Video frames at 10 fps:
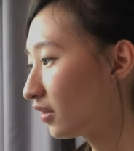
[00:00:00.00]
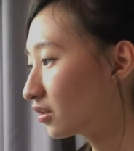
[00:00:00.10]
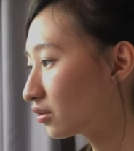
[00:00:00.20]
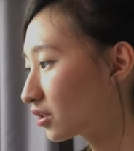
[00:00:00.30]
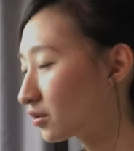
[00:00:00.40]

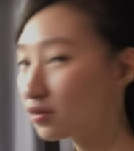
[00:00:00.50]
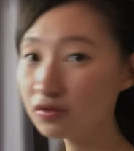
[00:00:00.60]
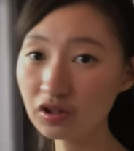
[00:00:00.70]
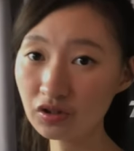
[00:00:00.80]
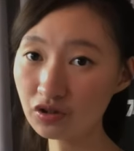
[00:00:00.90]
So
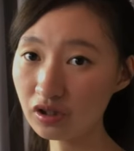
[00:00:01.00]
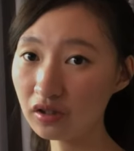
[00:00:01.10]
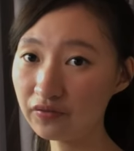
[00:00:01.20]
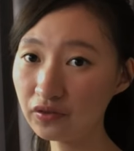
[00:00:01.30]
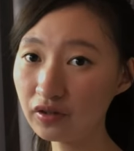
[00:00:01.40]
just to share
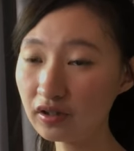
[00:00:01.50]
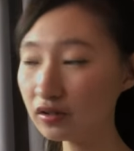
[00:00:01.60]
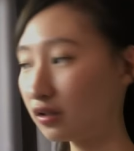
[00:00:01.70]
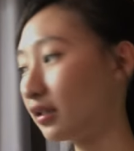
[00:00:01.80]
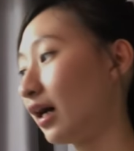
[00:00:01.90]
a few things
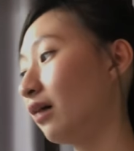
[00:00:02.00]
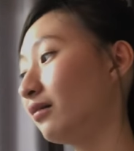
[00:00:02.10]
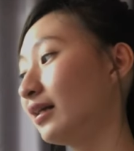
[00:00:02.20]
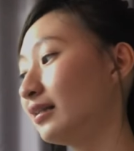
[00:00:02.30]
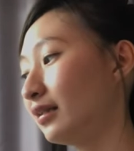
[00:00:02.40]
on how
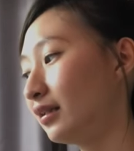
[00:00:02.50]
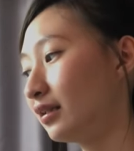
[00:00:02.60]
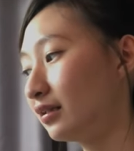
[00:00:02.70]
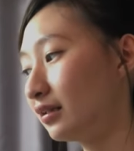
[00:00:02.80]
I did it